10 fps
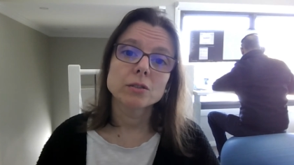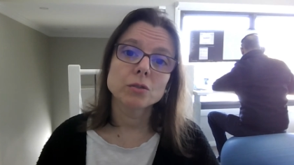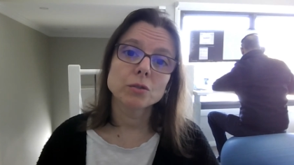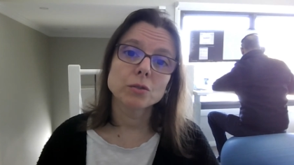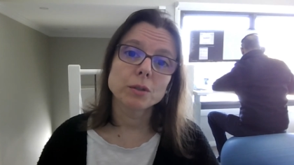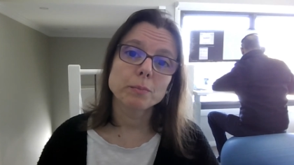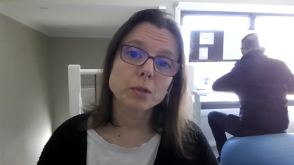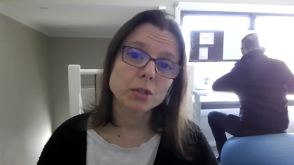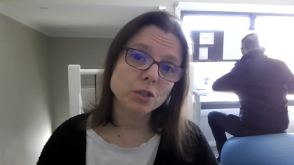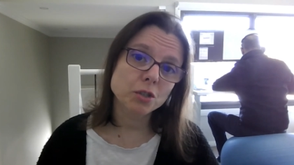to the
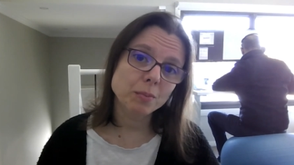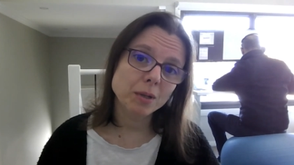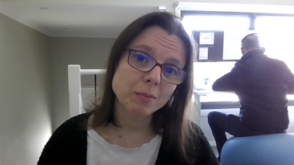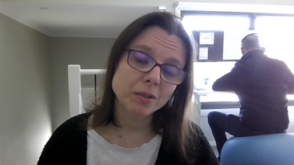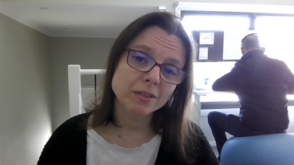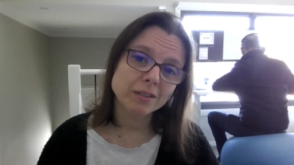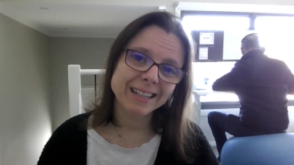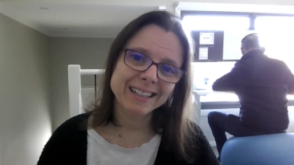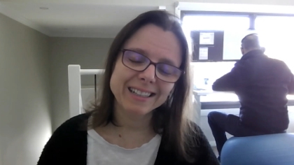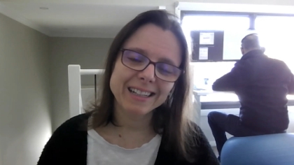British people
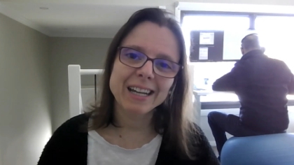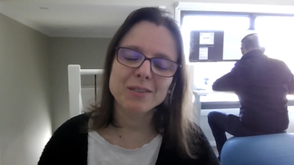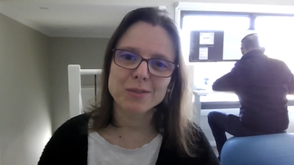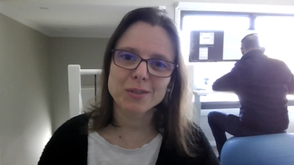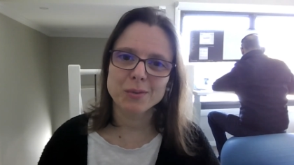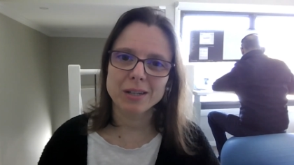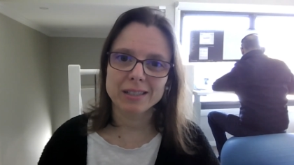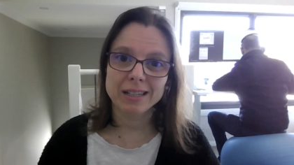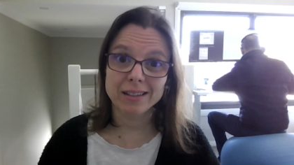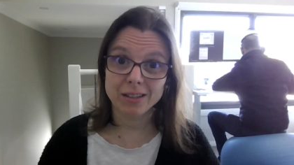and
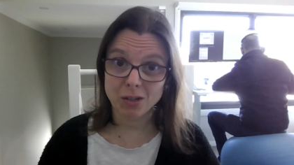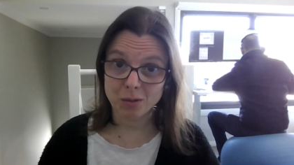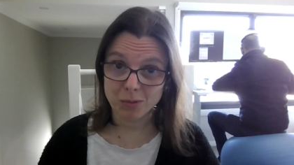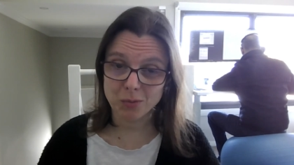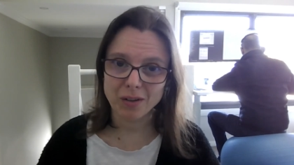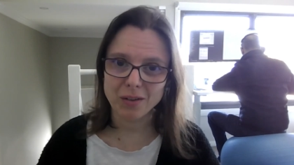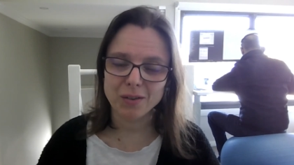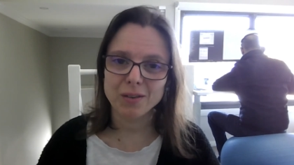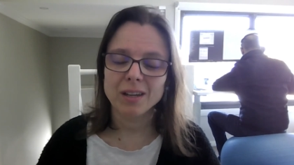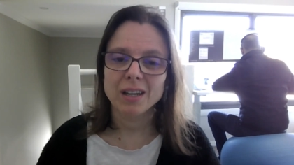everyone in the Commonwealth.